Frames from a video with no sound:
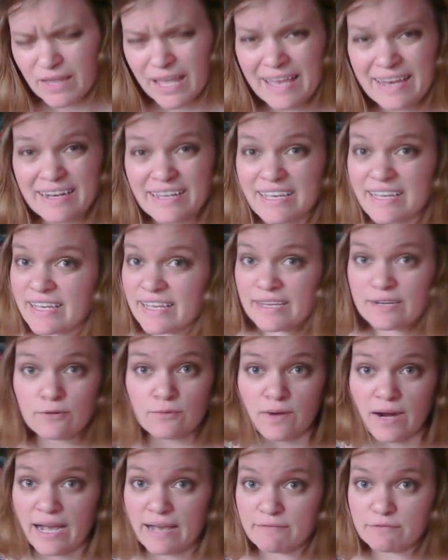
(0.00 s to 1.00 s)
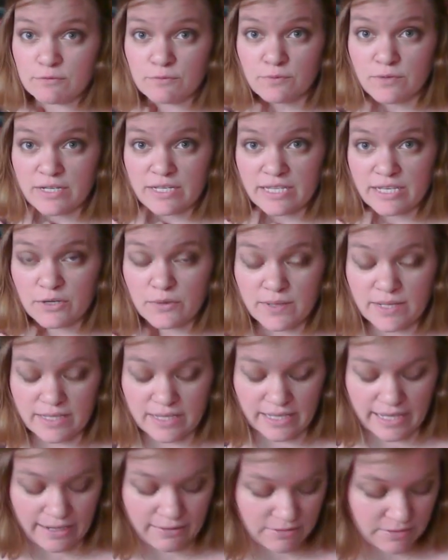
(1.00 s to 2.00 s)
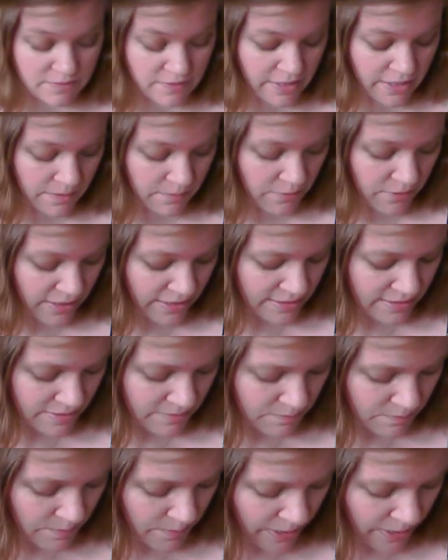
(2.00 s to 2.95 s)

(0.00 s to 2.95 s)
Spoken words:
And it arrived really quickly. I was very impressed.